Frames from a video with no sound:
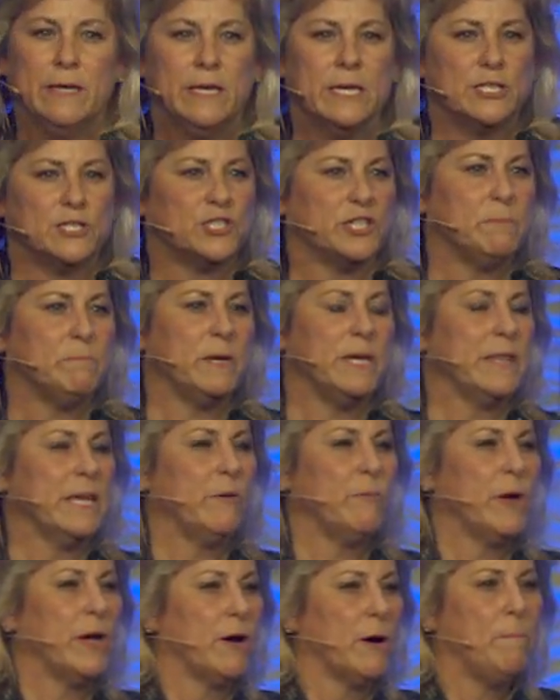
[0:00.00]
It should be
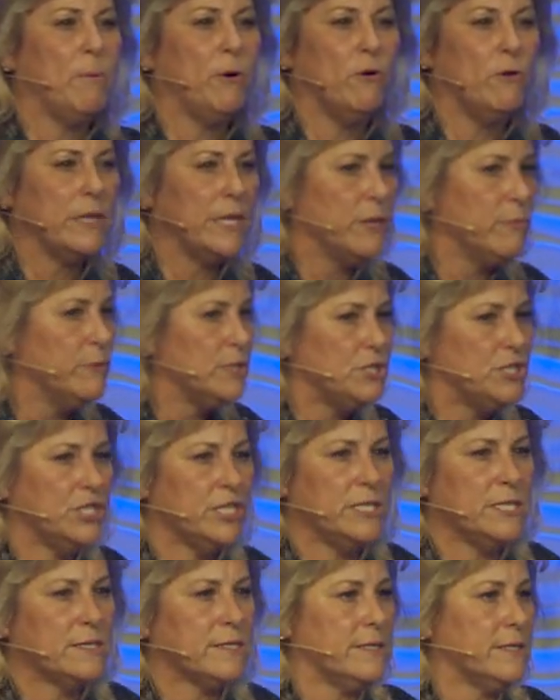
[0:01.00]
that we are pulling with
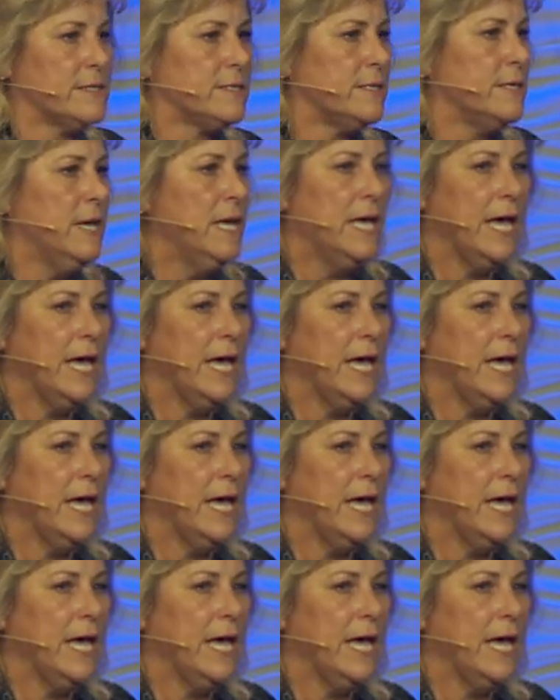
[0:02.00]
Jesus